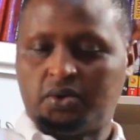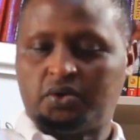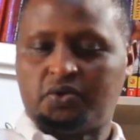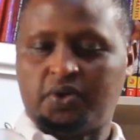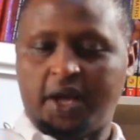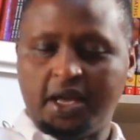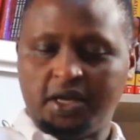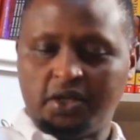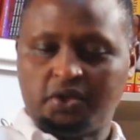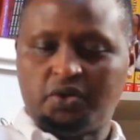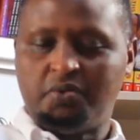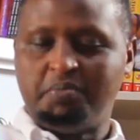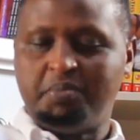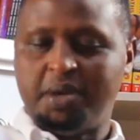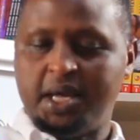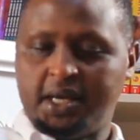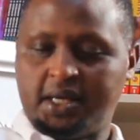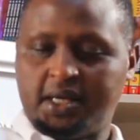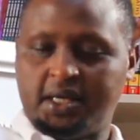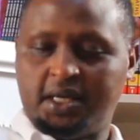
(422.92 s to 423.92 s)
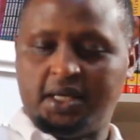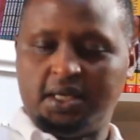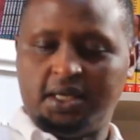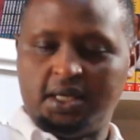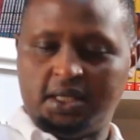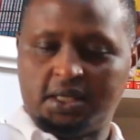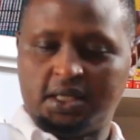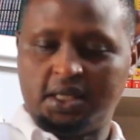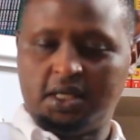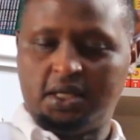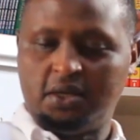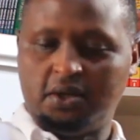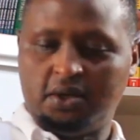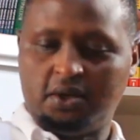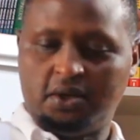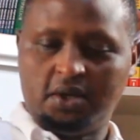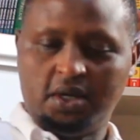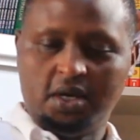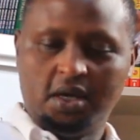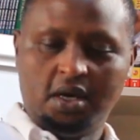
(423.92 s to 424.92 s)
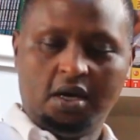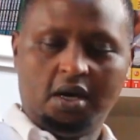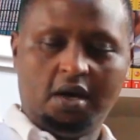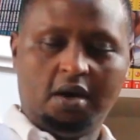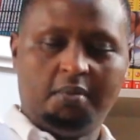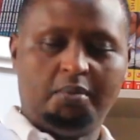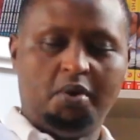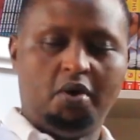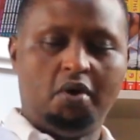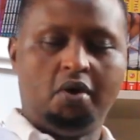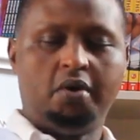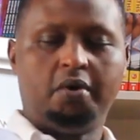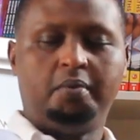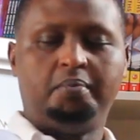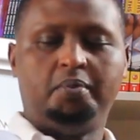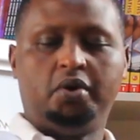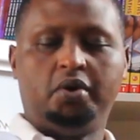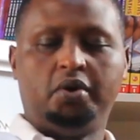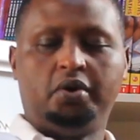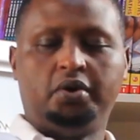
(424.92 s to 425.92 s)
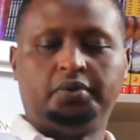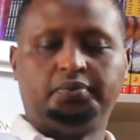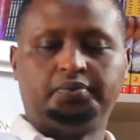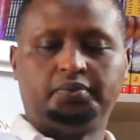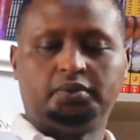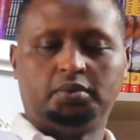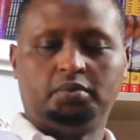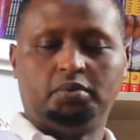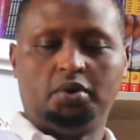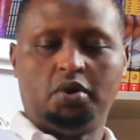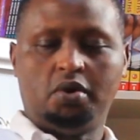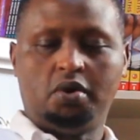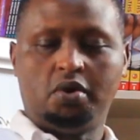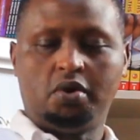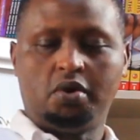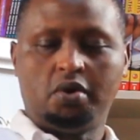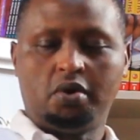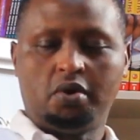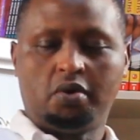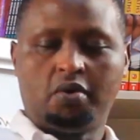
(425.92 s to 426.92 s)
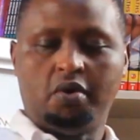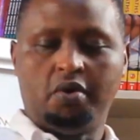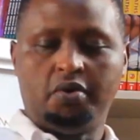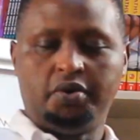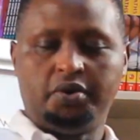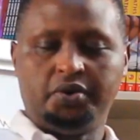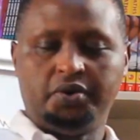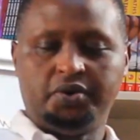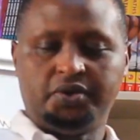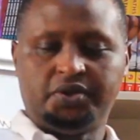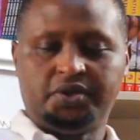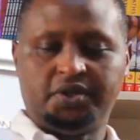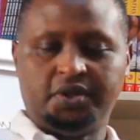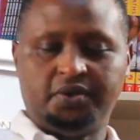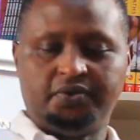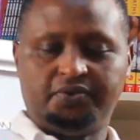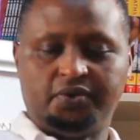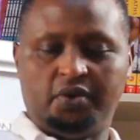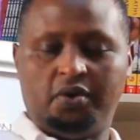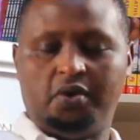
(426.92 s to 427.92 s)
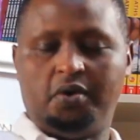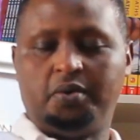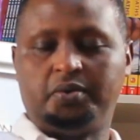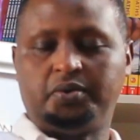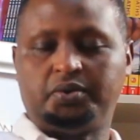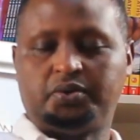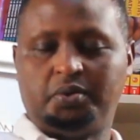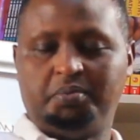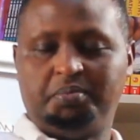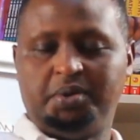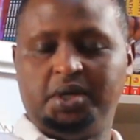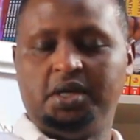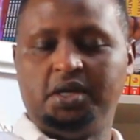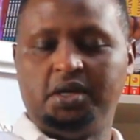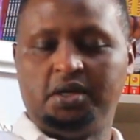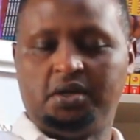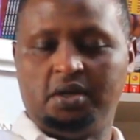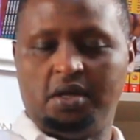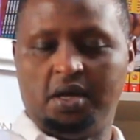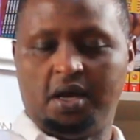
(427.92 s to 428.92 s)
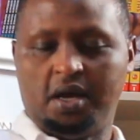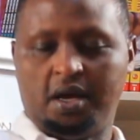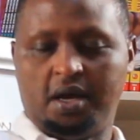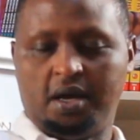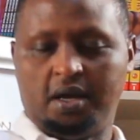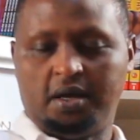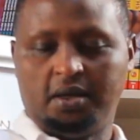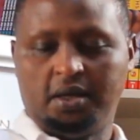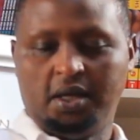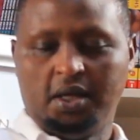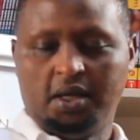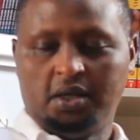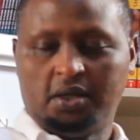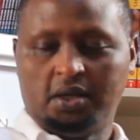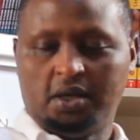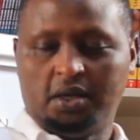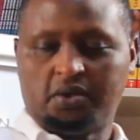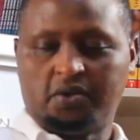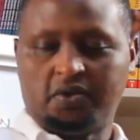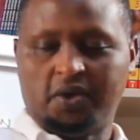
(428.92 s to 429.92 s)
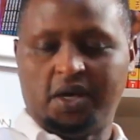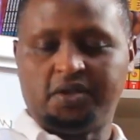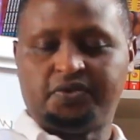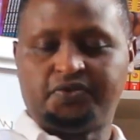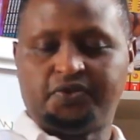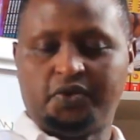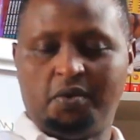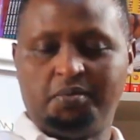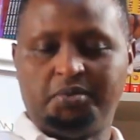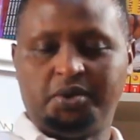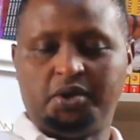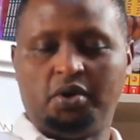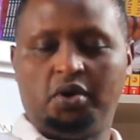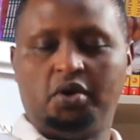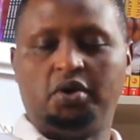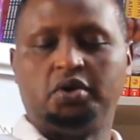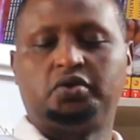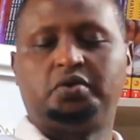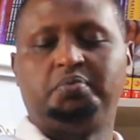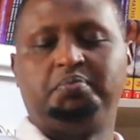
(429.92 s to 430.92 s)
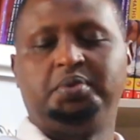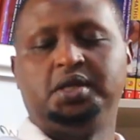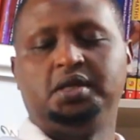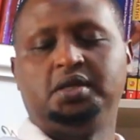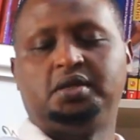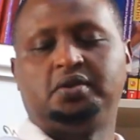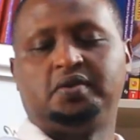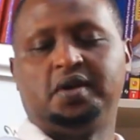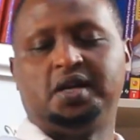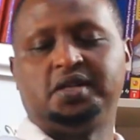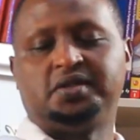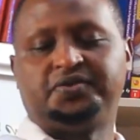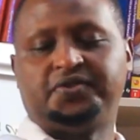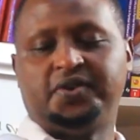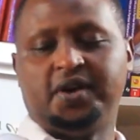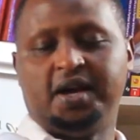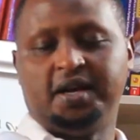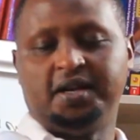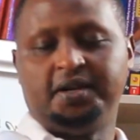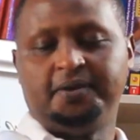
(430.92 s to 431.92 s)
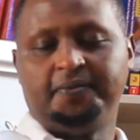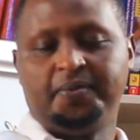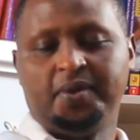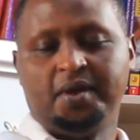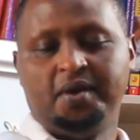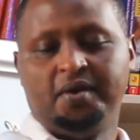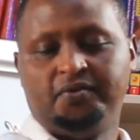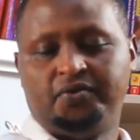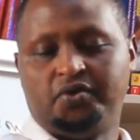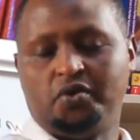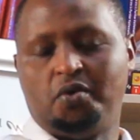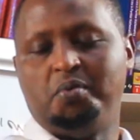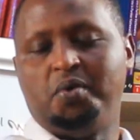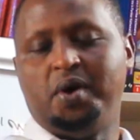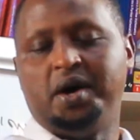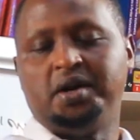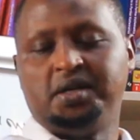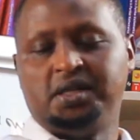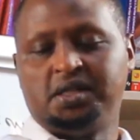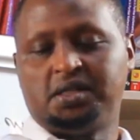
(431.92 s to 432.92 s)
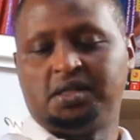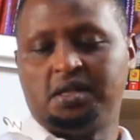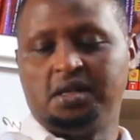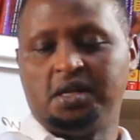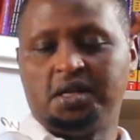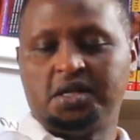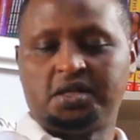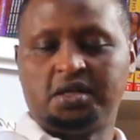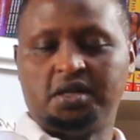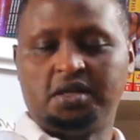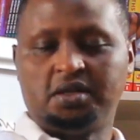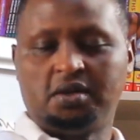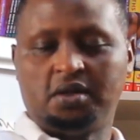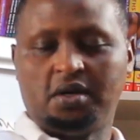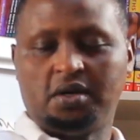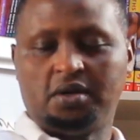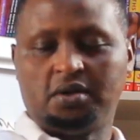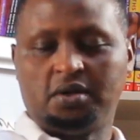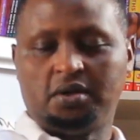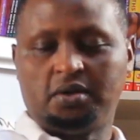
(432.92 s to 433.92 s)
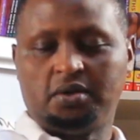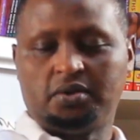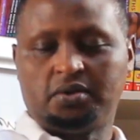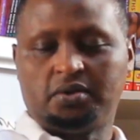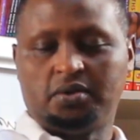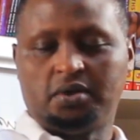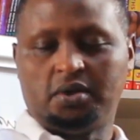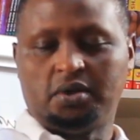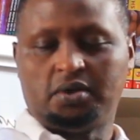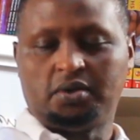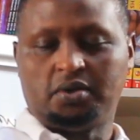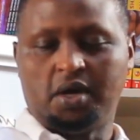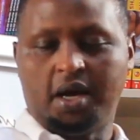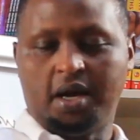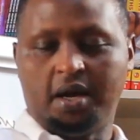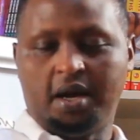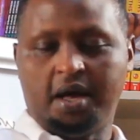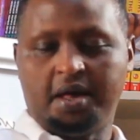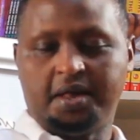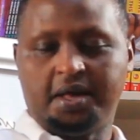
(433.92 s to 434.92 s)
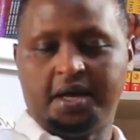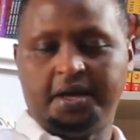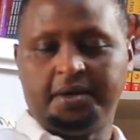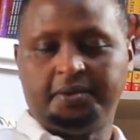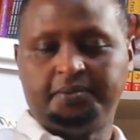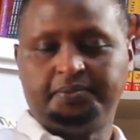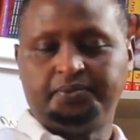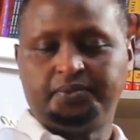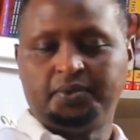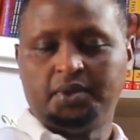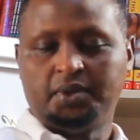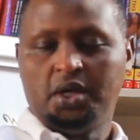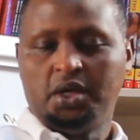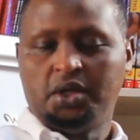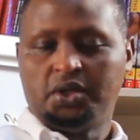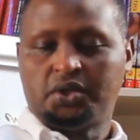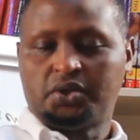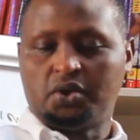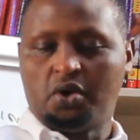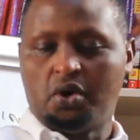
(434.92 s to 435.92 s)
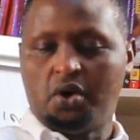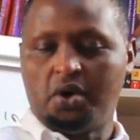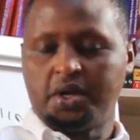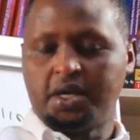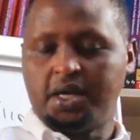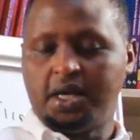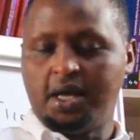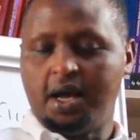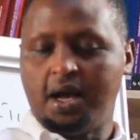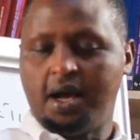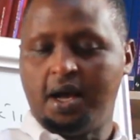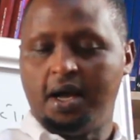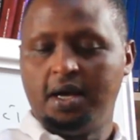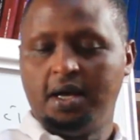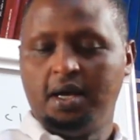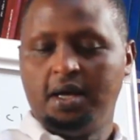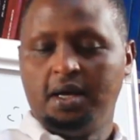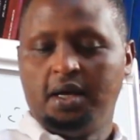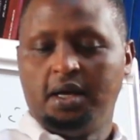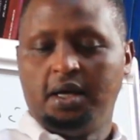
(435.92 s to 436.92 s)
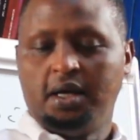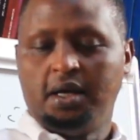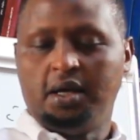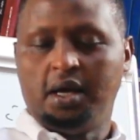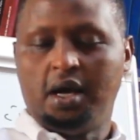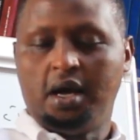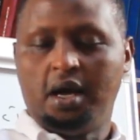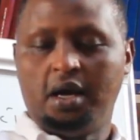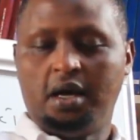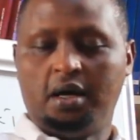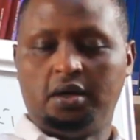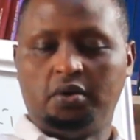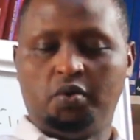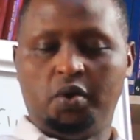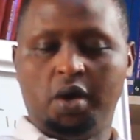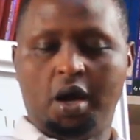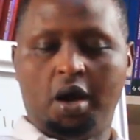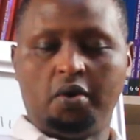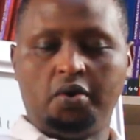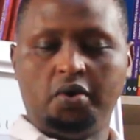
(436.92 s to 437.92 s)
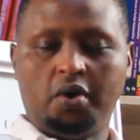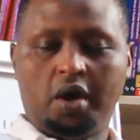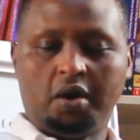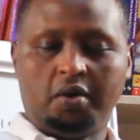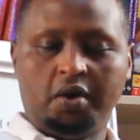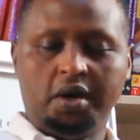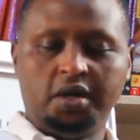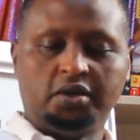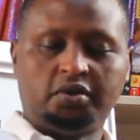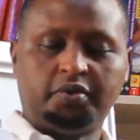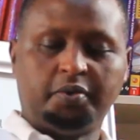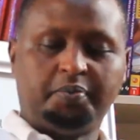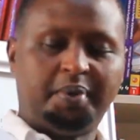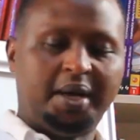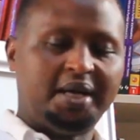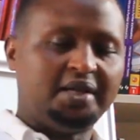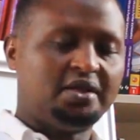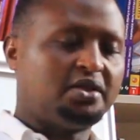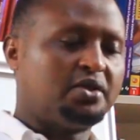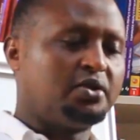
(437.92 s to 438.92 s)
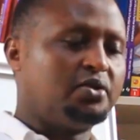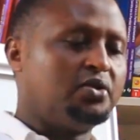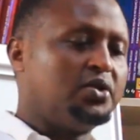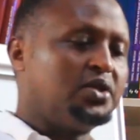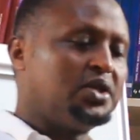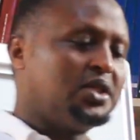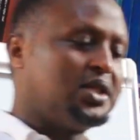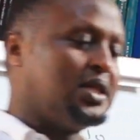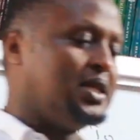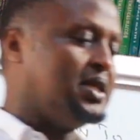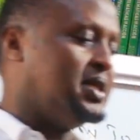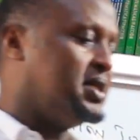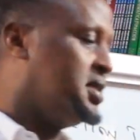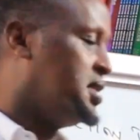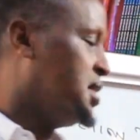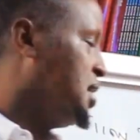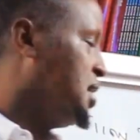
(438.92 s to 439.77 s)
trying to make the signal more conducive, or to be transformed or to be transferred from one destination to another? So here you are going to pass through these